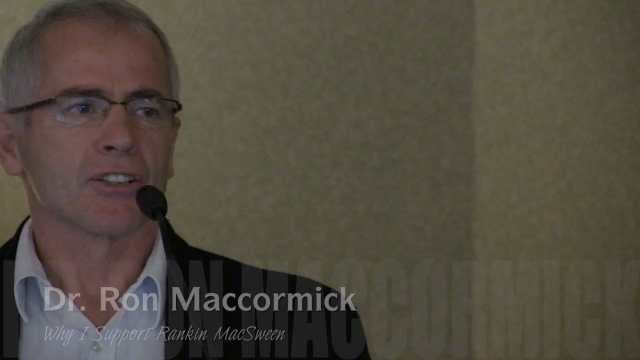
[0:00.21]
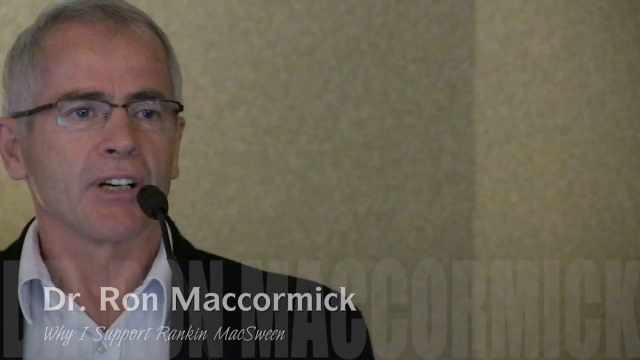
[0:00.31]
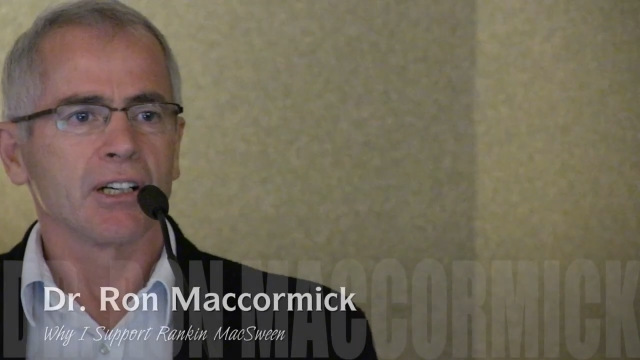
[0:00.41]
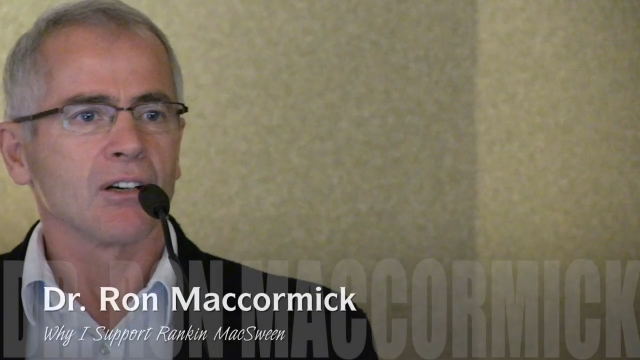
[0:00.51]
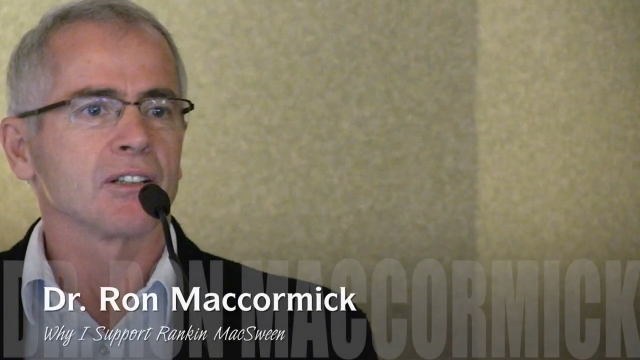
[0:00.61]
a
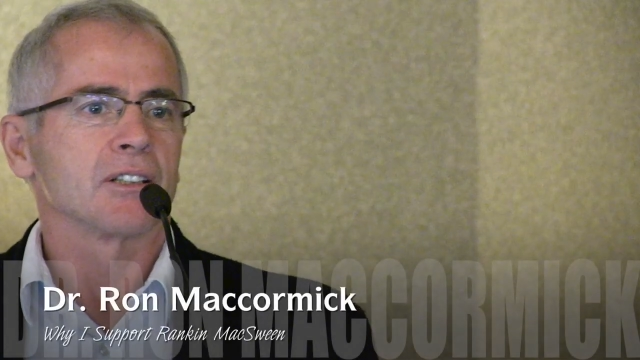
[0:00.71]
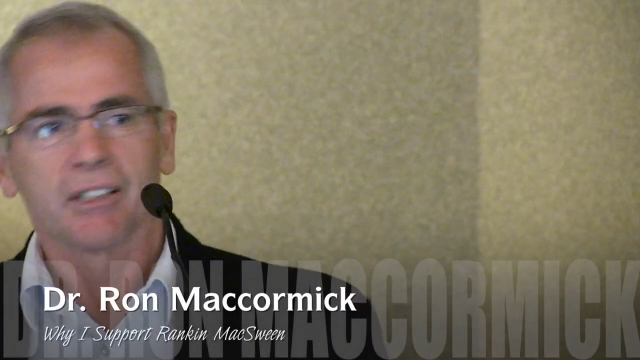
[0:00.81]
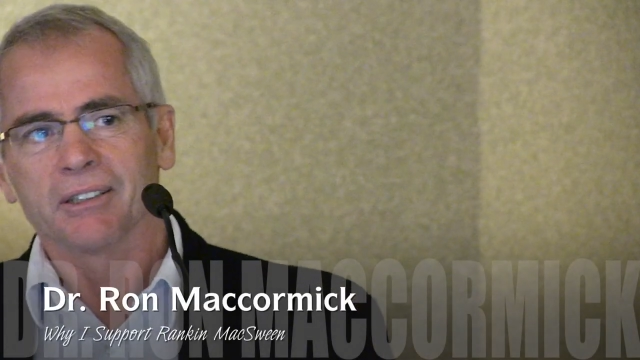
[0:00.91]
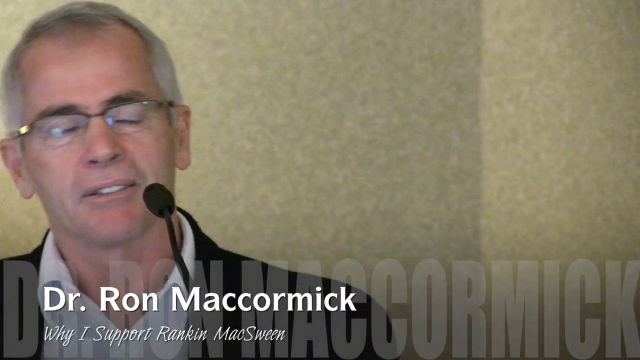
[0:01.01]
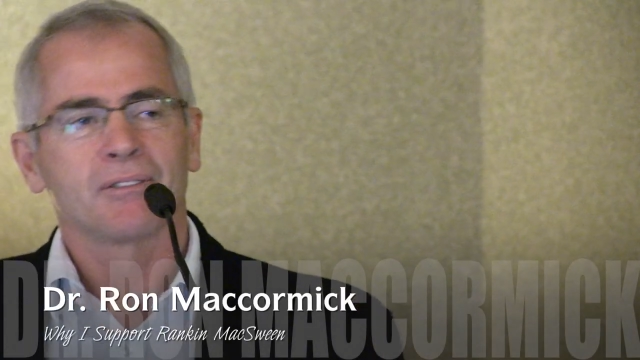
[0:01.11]
great honor
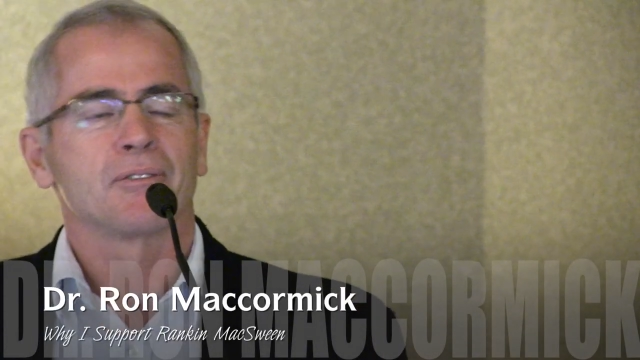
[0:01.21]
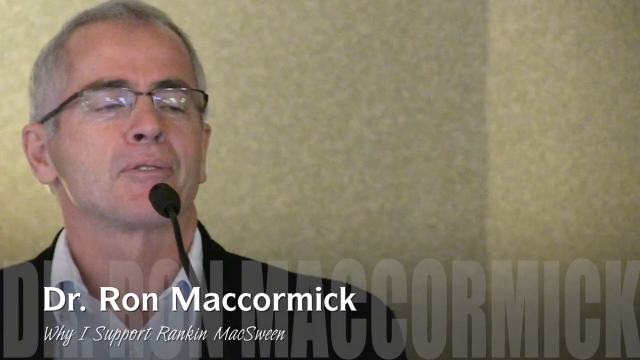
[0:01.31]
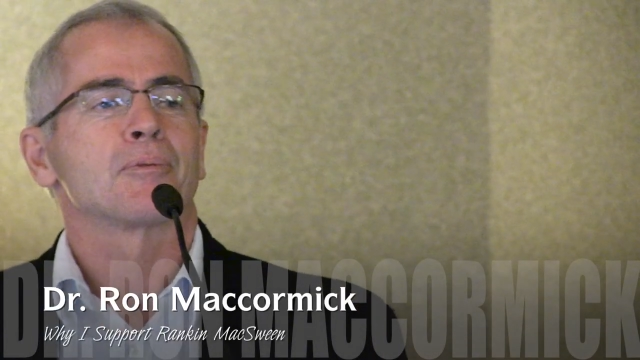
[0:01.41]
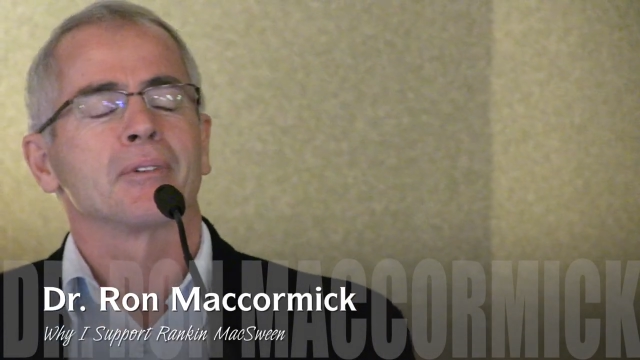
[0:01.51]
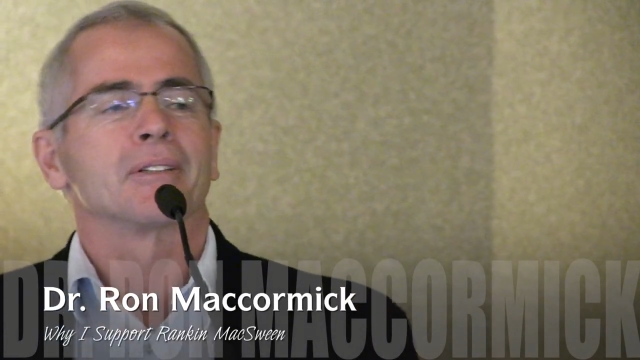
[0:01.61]
to
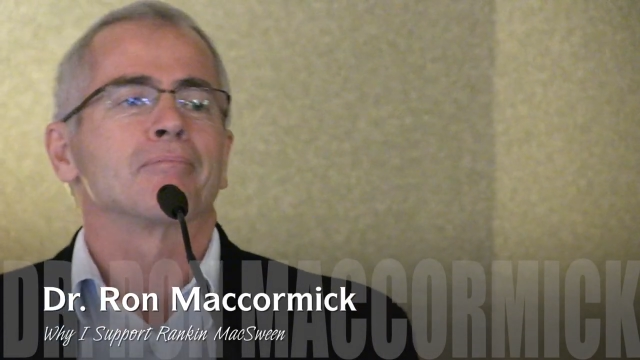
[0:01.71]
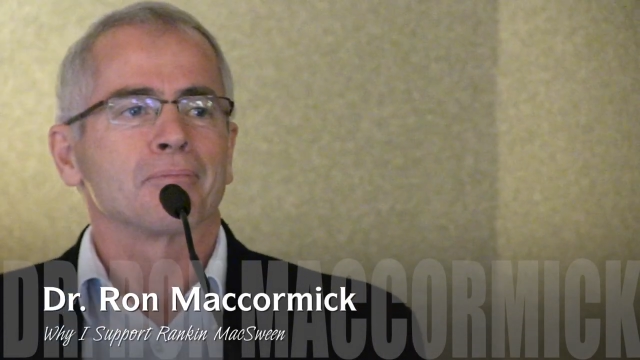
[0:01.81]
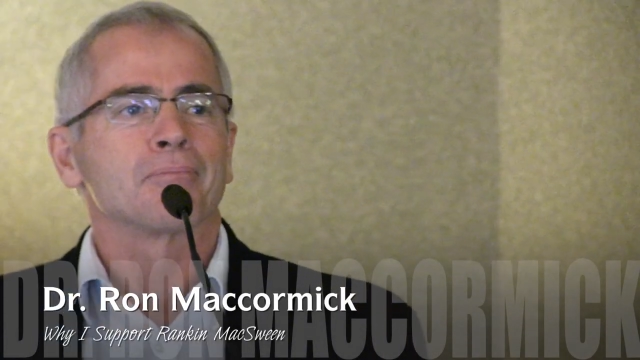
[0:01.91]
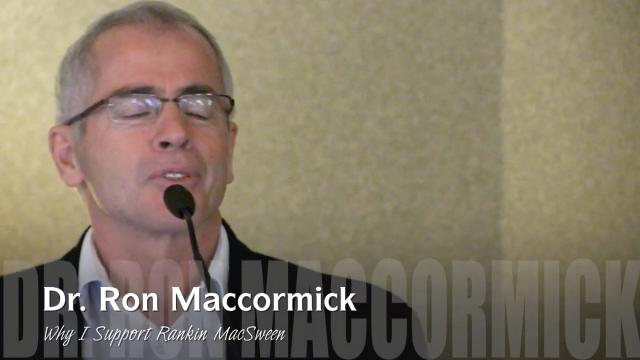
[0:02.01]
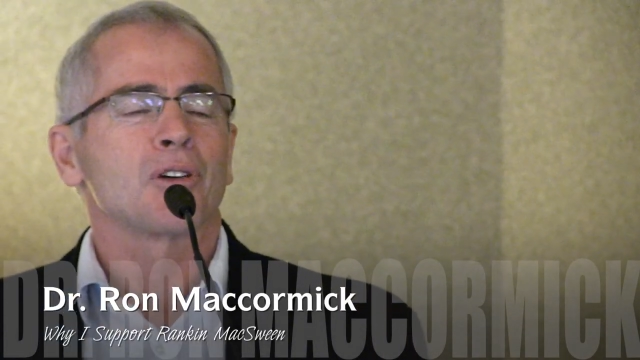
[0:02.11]

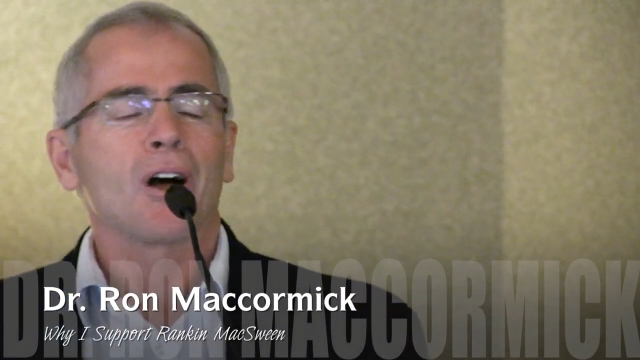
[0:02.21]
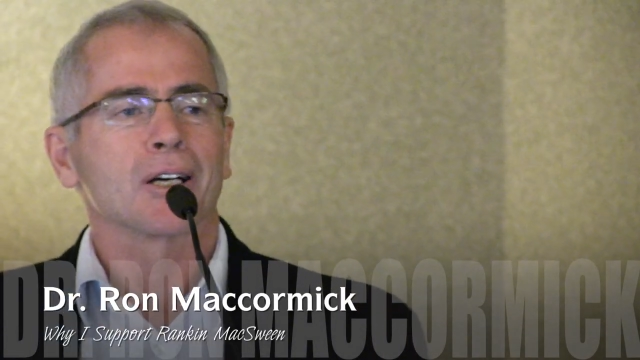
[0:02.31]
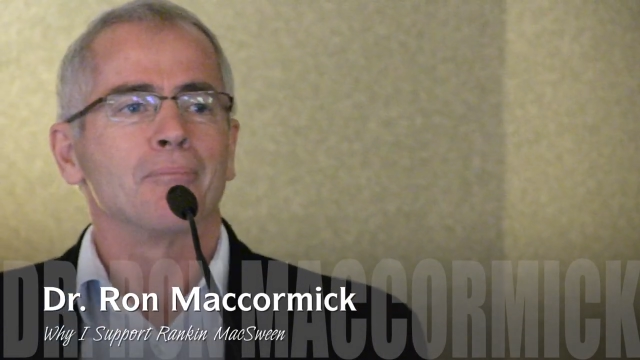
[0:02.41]
talk